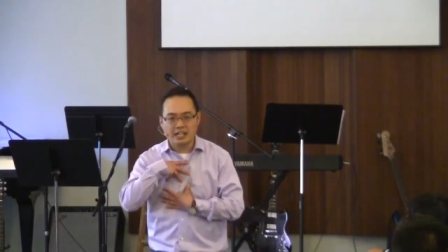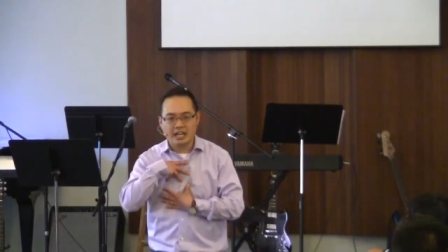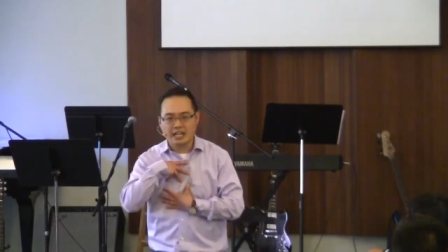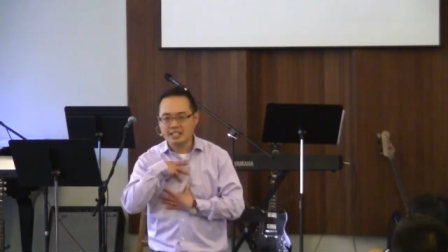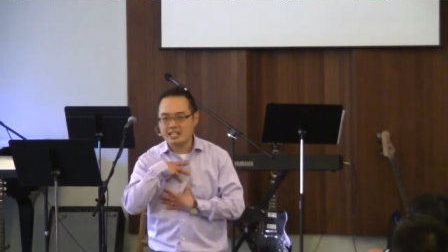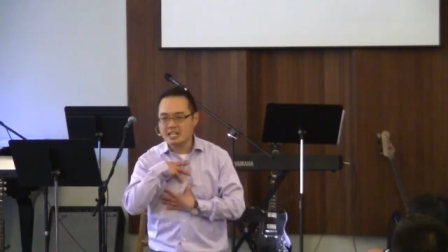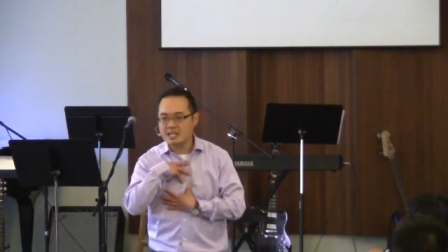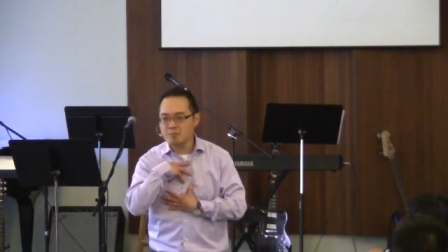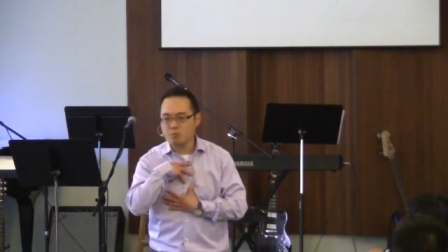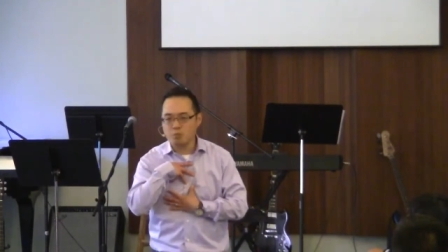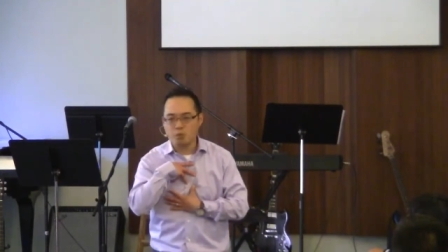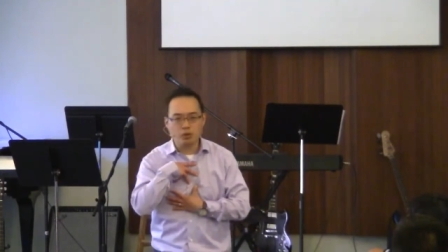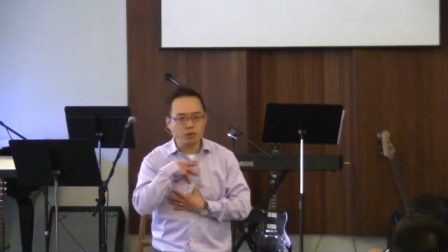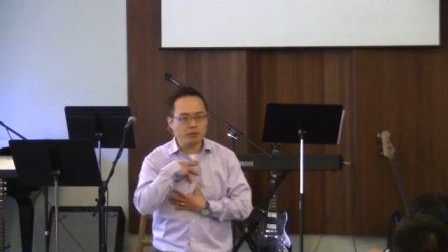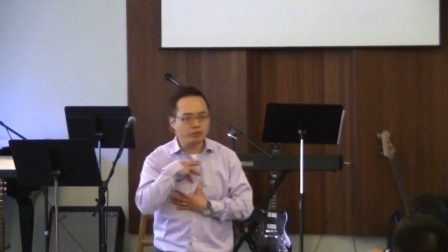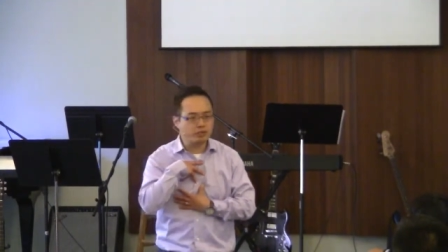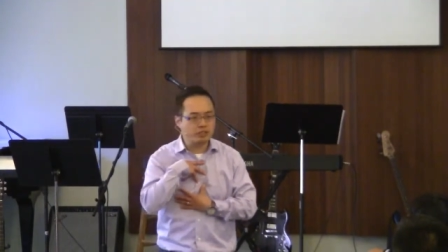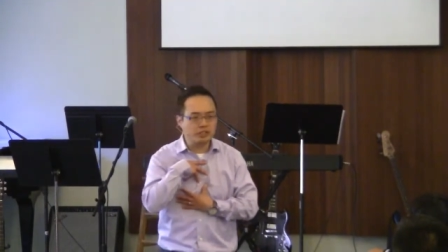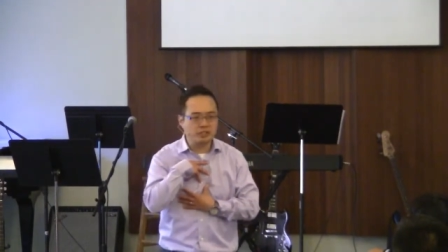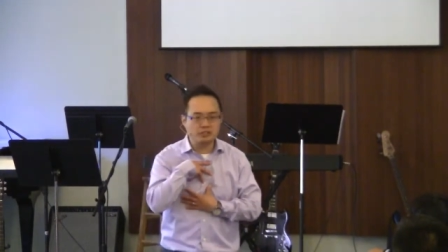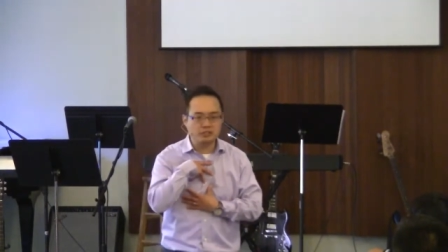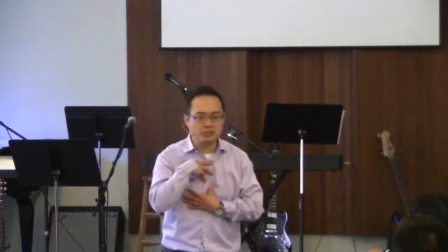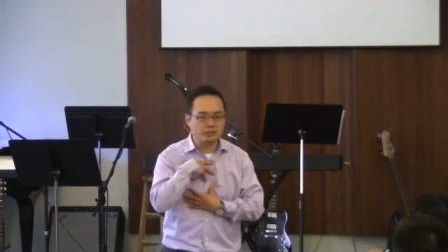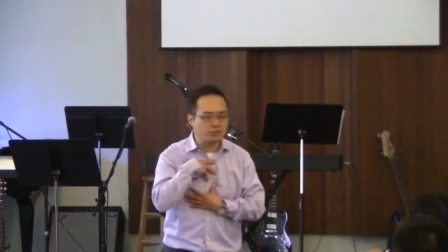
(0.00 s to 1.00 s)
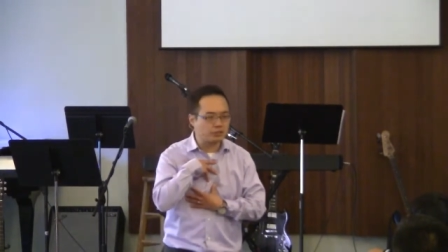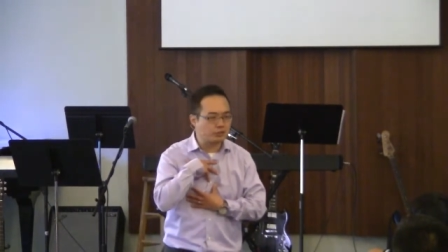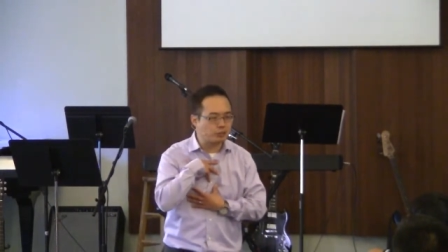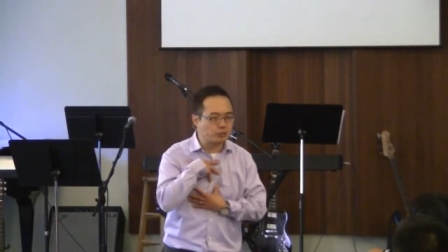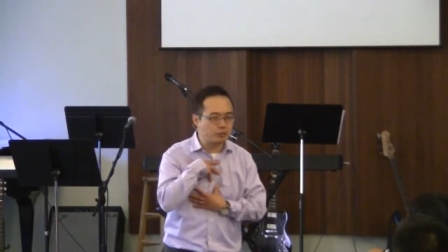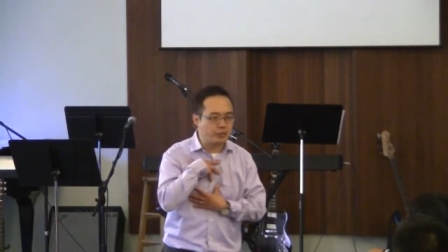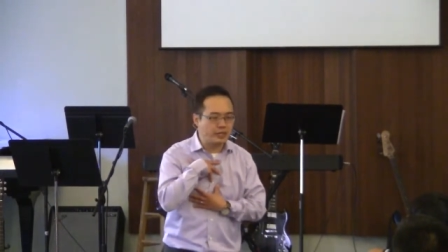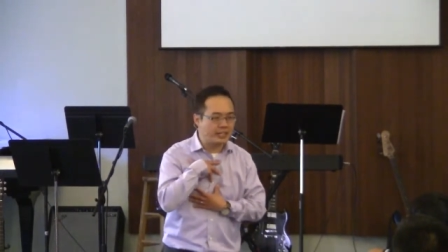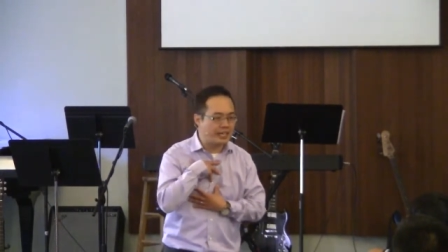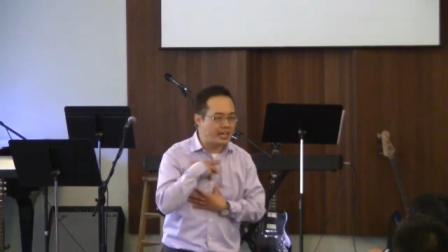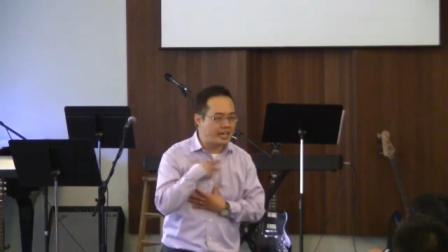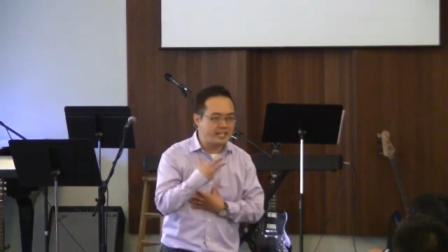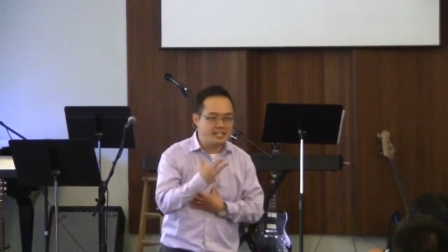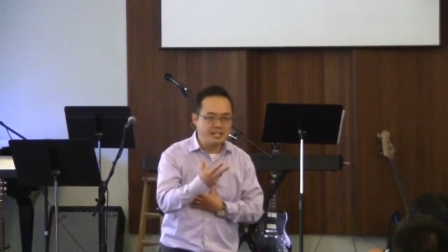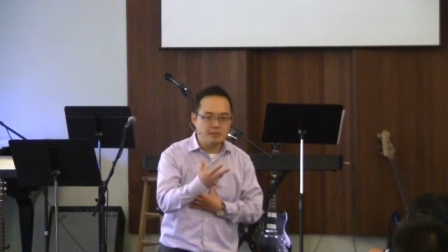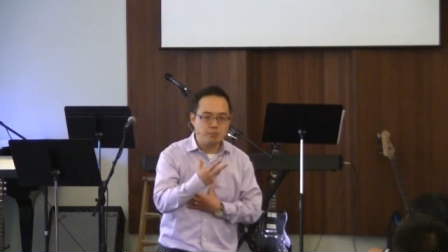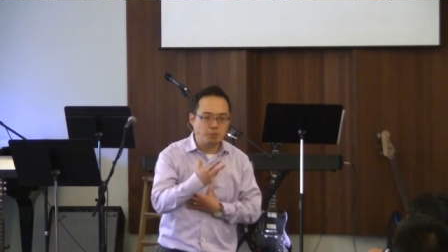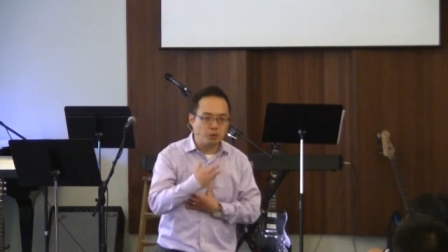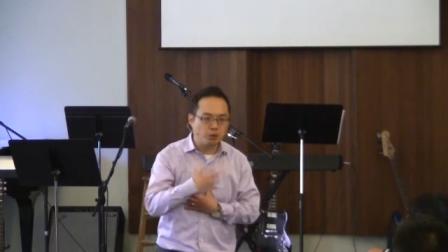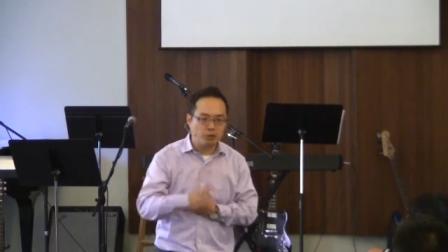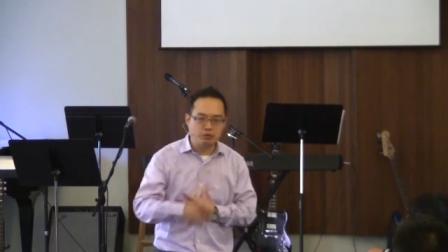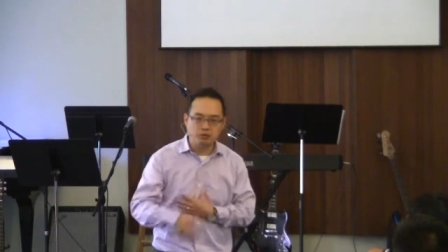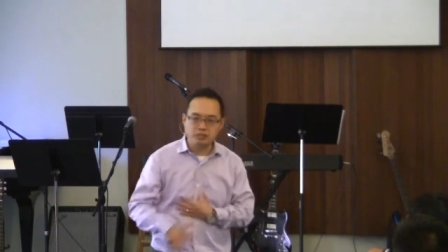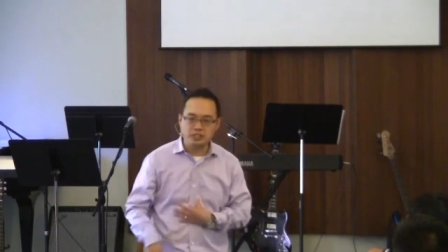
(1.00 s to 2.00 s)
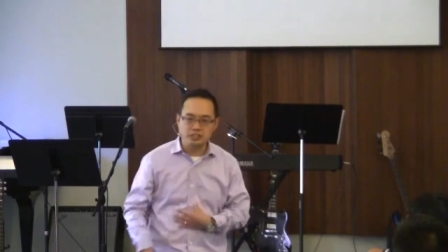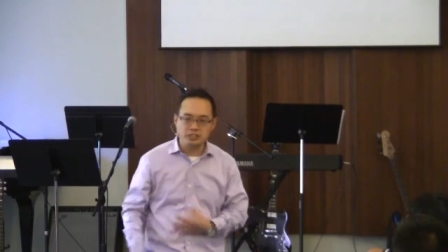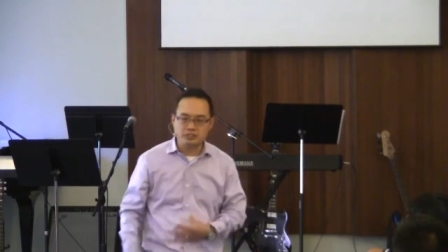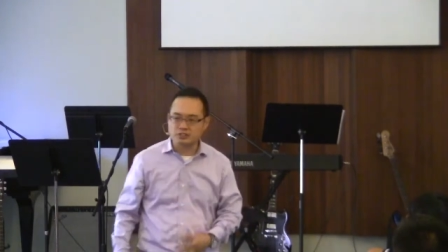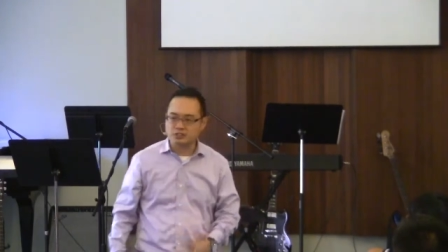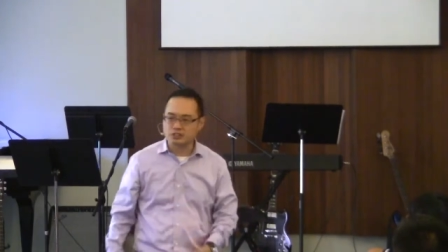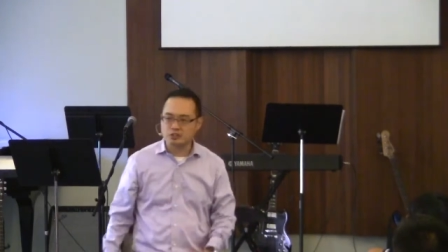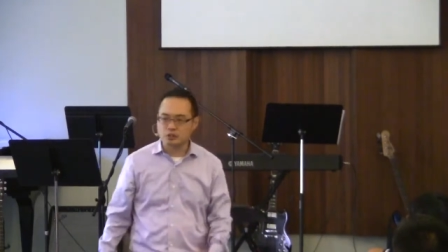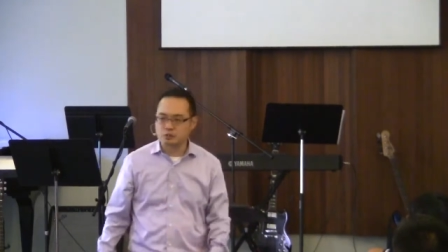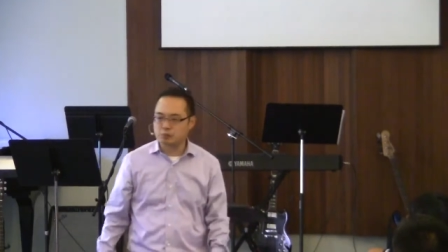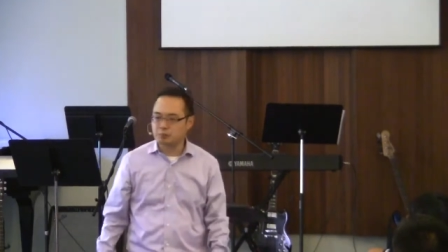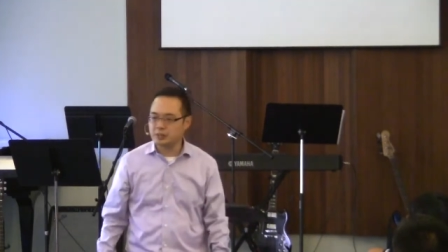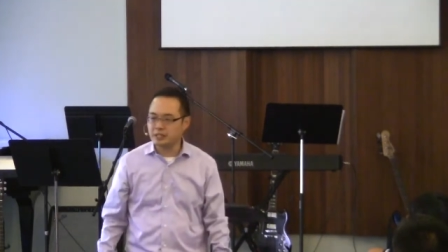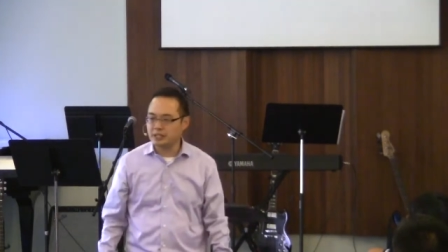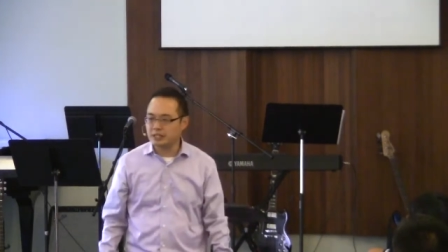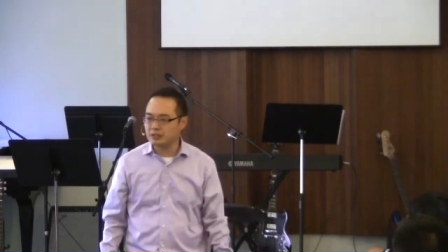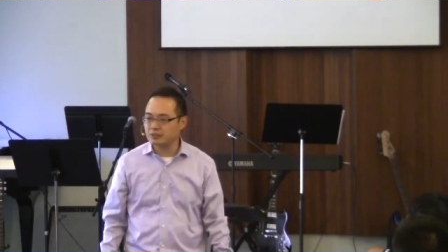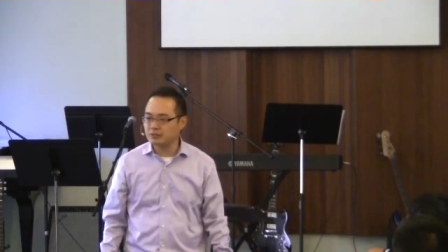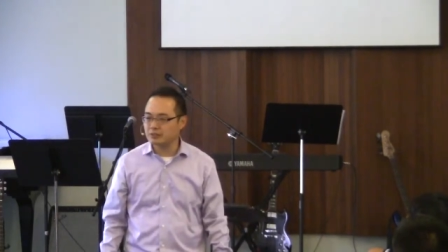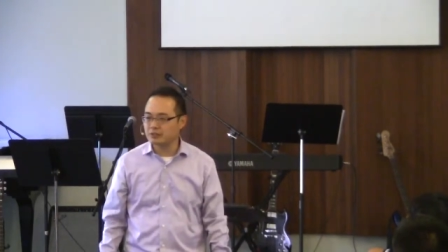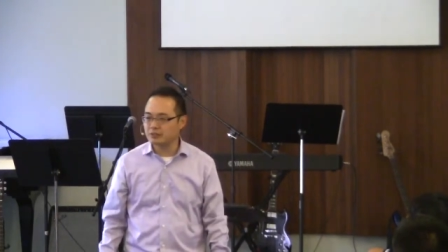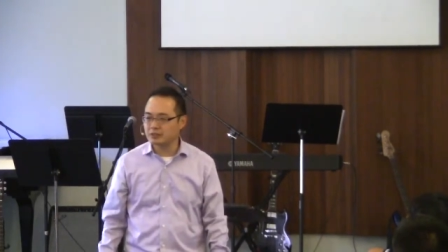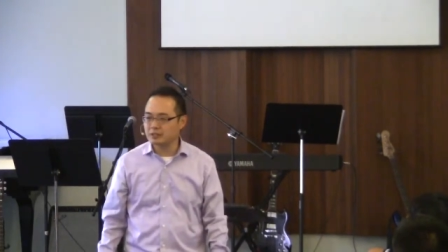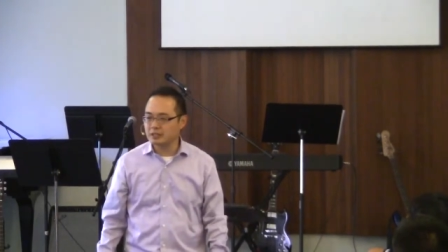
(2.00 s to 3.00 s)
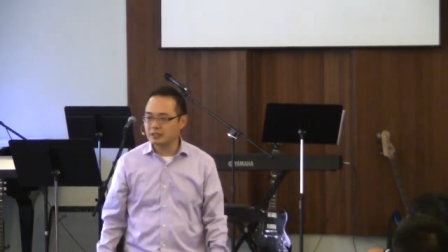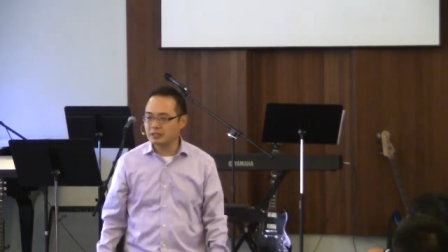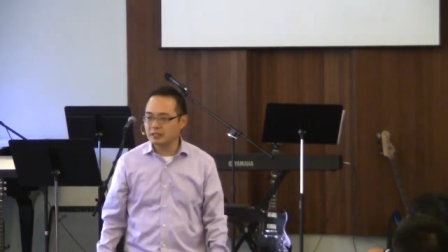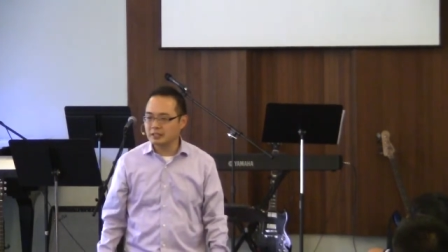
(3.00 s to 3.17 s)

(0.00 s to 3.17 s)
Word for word: I need more of Jesus' reign. I need more of Jesus' peace.